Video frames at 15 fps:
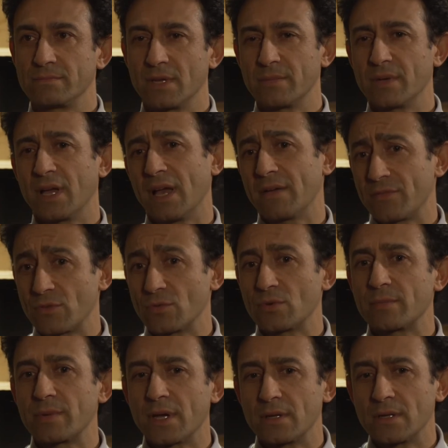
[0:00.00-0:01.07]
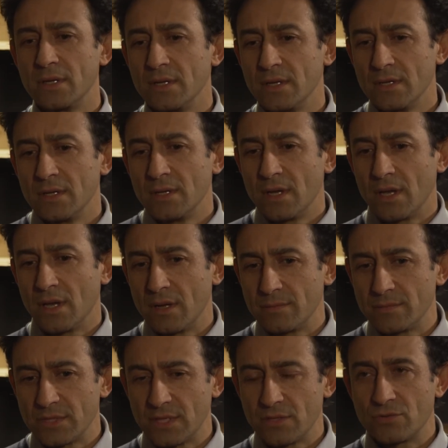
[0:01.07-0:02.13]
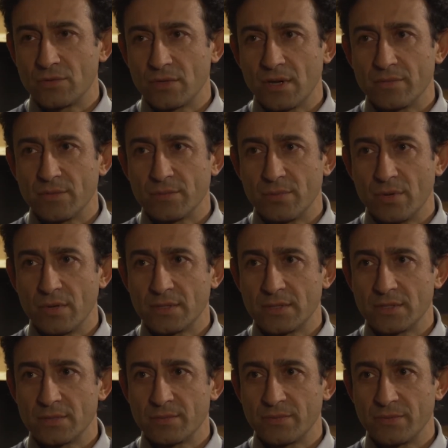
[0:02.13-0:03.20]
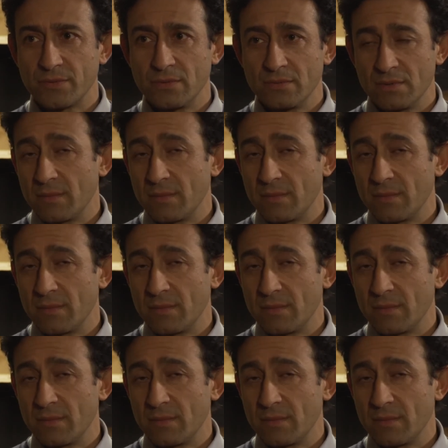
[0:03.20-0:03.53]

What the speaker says: I mean, I have thought about central government politics before.